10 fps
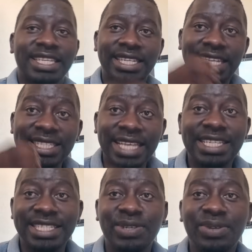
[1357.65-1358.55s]
let
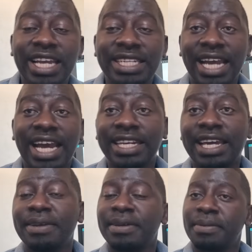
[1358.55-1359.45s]
us unite
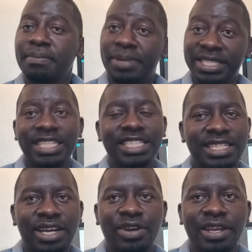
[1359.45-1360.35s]
under President
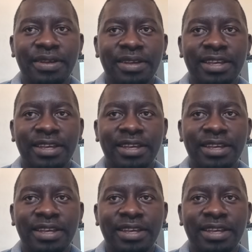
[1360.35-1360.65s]
Traoré.